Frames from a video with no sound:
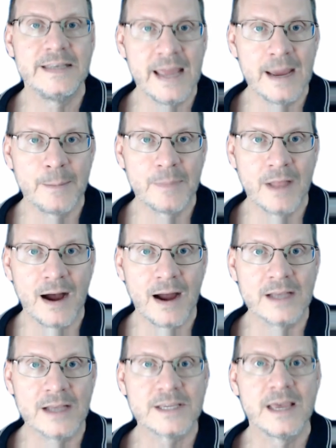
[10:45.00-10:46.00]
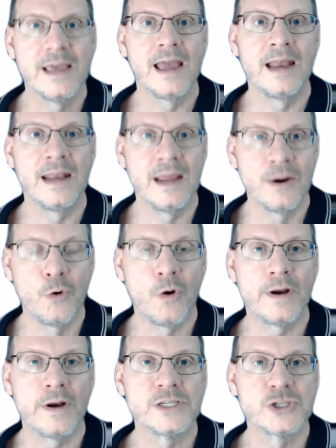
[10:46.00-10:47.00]
damn lies, and air
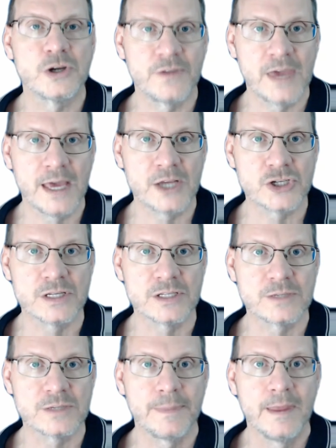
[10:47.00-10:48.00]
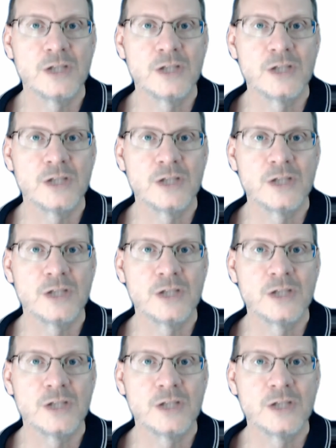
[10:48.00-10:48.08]
quality certifications.